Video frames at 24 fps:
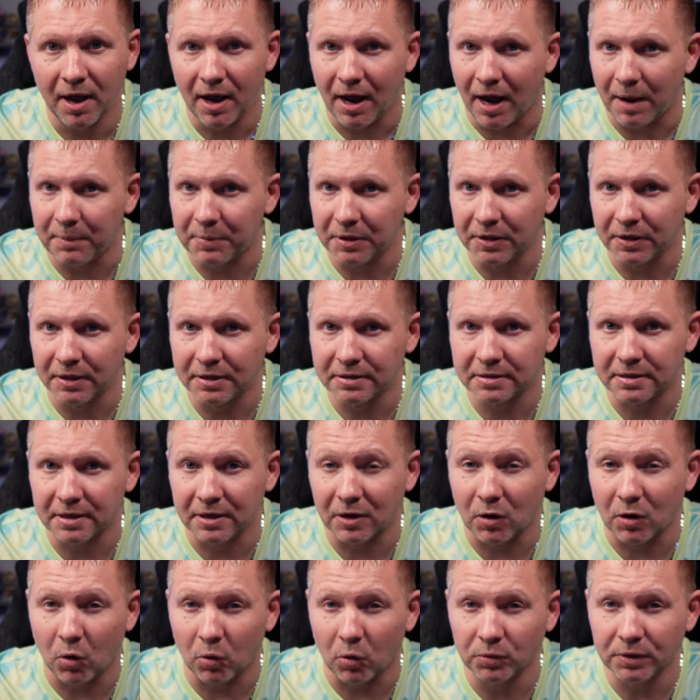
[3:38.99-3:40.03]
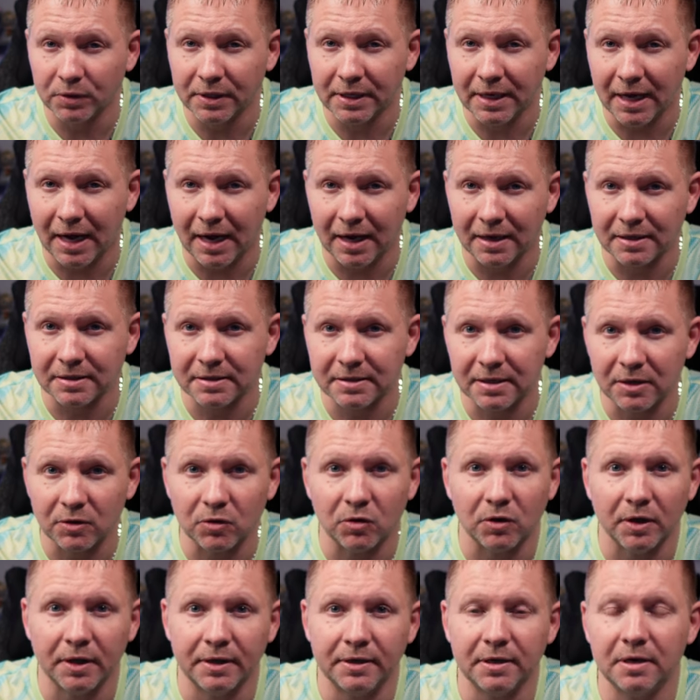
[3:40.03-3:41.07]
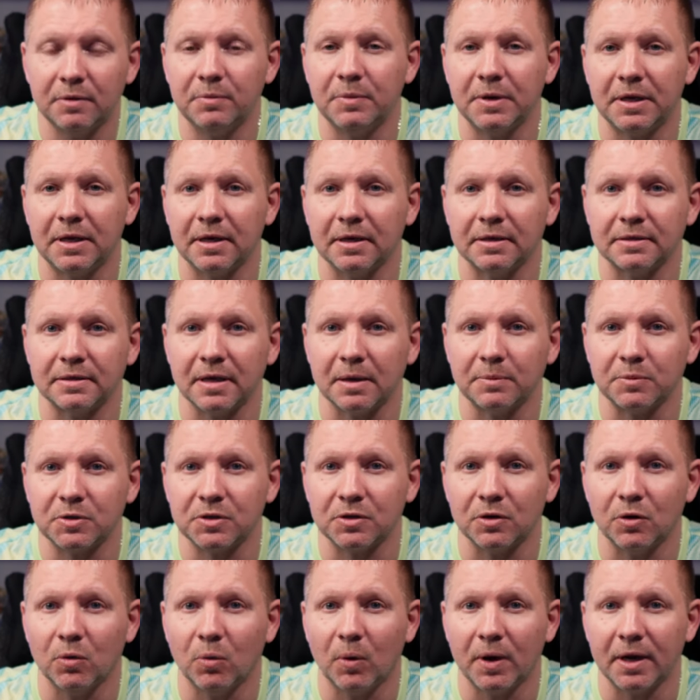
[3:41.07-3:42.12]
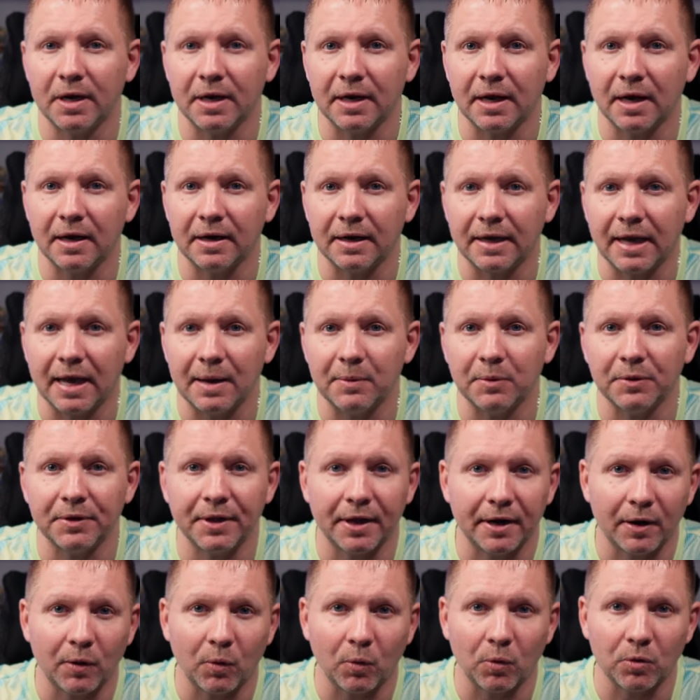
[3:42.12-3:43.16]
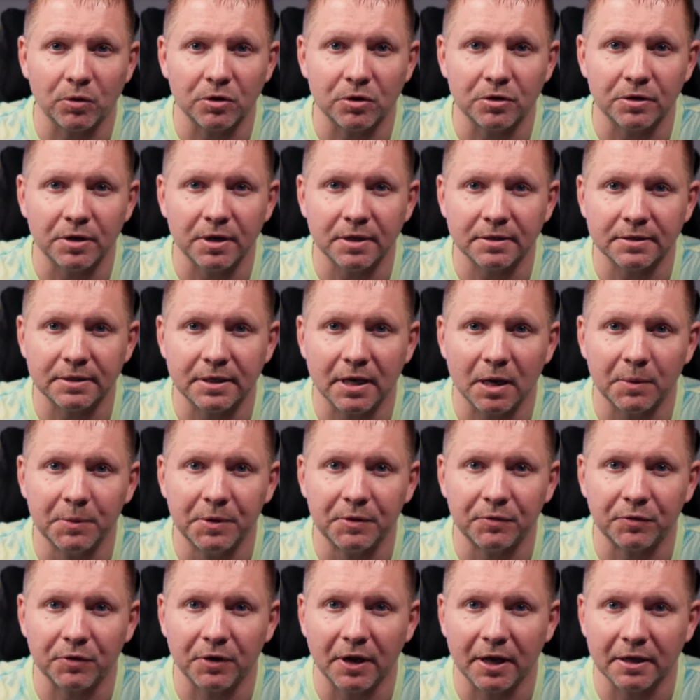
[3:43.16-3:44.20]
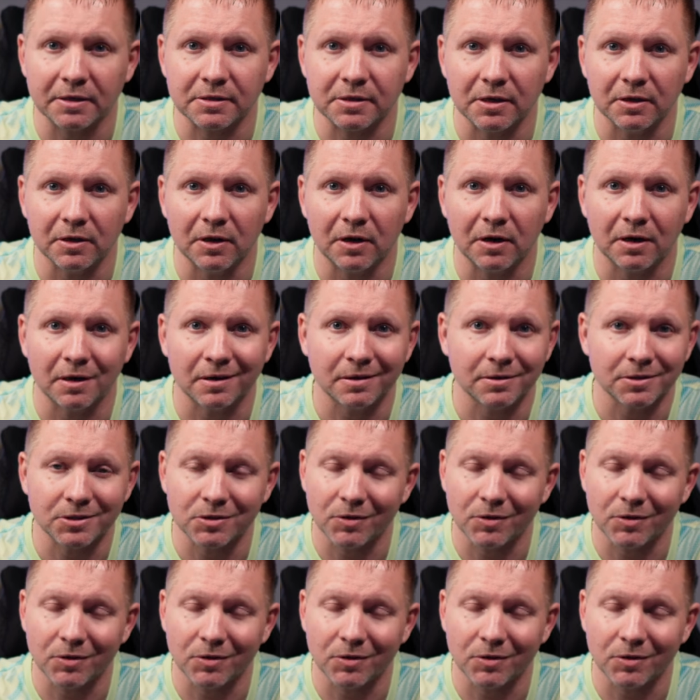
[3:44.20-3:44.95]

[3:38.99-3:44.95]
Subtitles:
I've been listening only on single-ended because I'm still waiting on a cable that I ordered to come in for XLR,